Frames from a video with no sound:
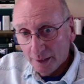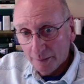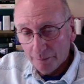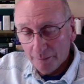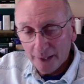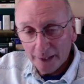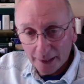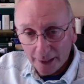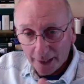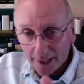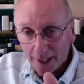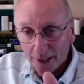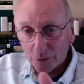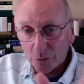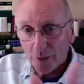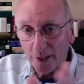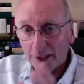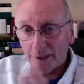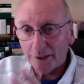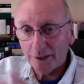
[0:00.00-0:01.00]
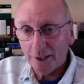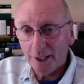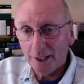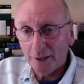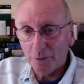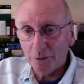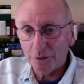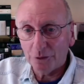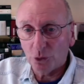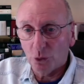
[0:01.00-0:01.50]
making headway at night
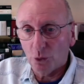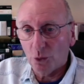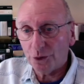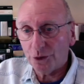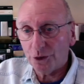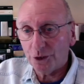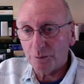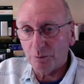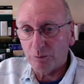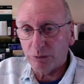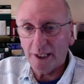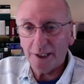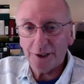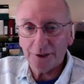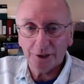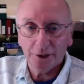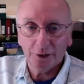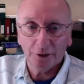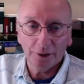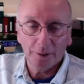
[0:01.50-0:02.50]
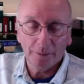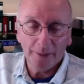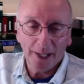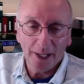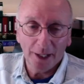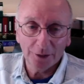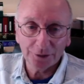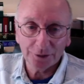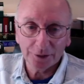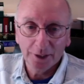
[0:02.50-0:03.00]
with torches blazing on the
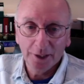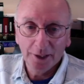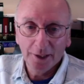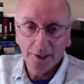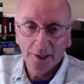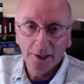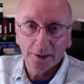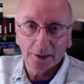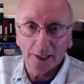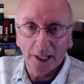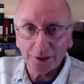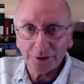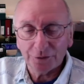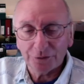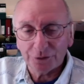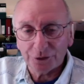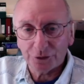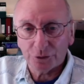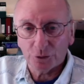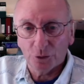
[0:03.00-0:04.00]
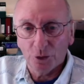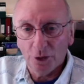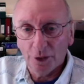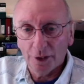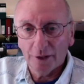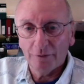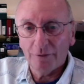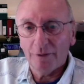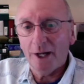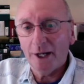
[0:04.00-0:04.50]
bows, lots of strong,
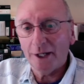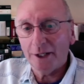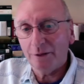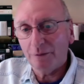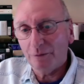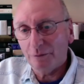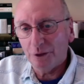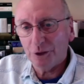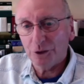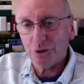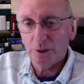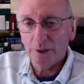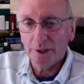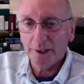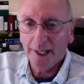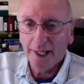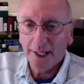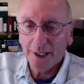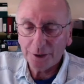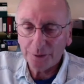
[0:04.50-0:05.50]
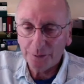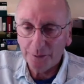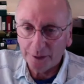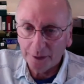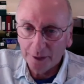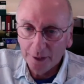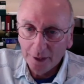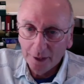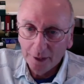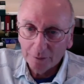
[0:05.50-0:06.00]
evocative visual enhancement
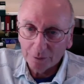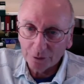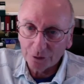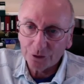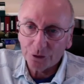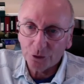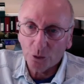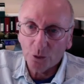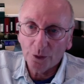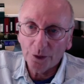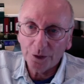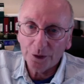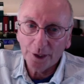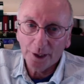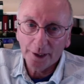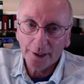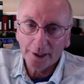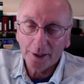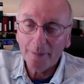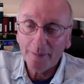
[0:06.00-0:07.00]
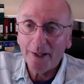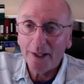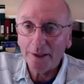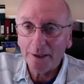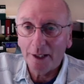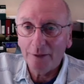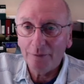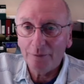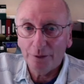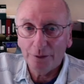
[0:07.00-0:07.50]
for storytelling about
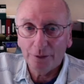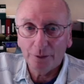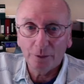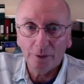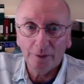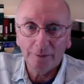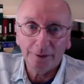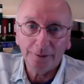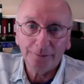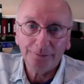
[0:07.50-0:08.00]
life on the river.